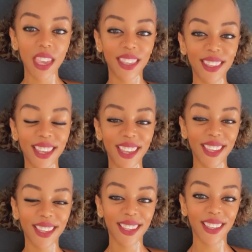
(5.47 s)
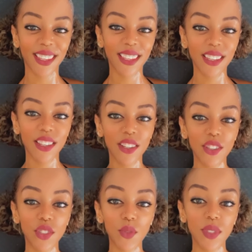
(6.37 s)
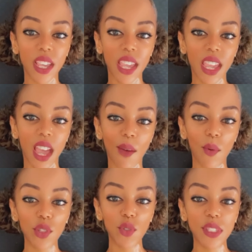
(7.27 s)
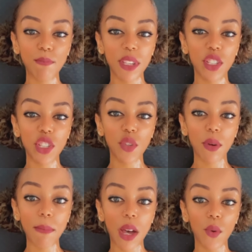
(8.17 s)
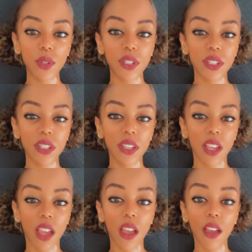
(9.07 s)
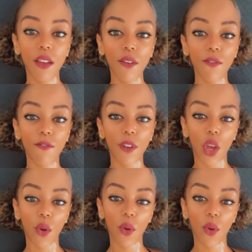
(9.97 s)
gente. Today I want to speak to you about flow.